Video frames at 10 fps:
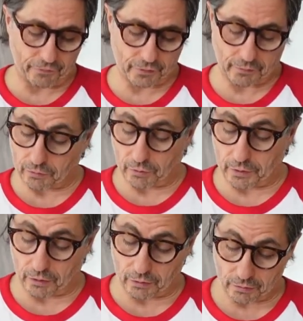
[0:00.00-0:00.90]
so a
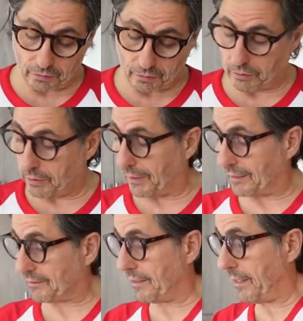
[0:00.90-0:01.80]
little
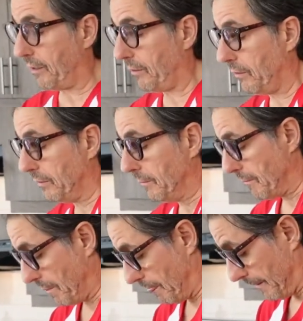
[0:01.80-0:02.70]
less there.
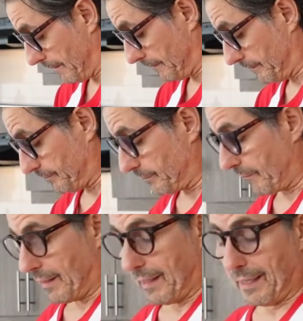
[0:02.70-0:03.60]

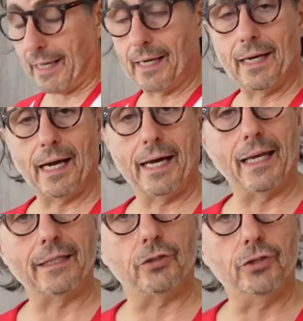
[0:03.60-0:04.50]
And then I
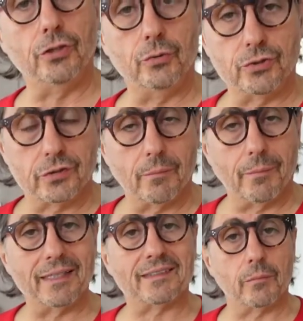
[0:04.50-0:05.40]
like to use
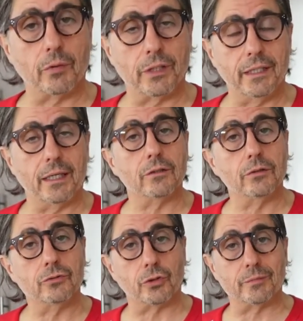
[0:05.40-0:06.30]
my Semolina,
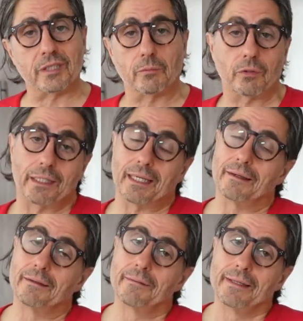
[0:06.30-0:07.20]
Durum Semolina.
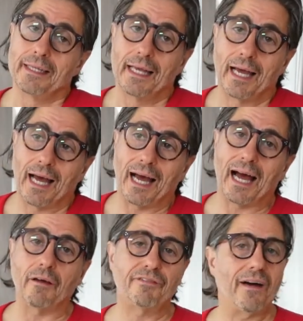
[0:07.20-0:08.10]

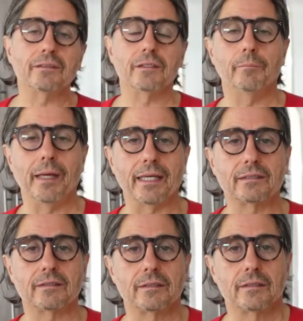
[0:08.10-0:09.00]
I found it makes